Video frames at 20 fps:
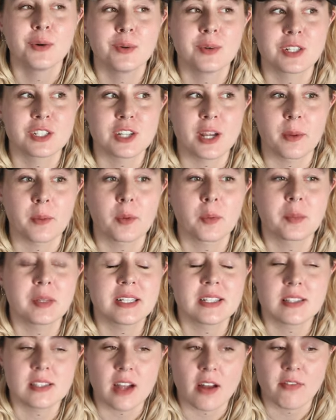which I will be
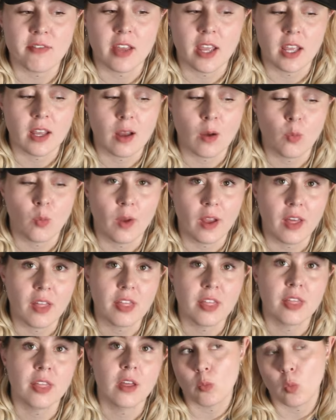stuffing
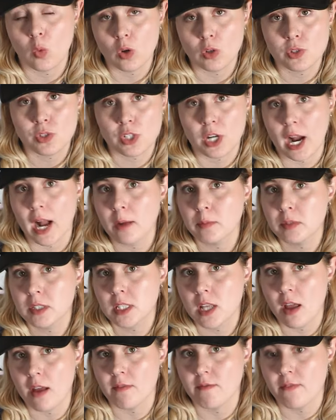with wool
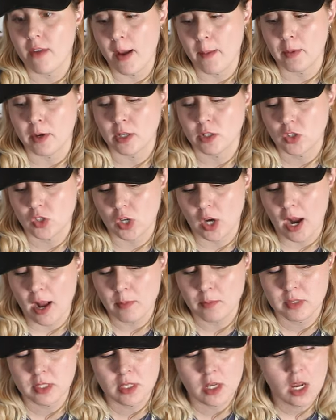scraps and fabric
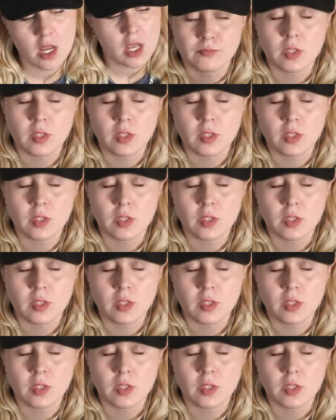scraps.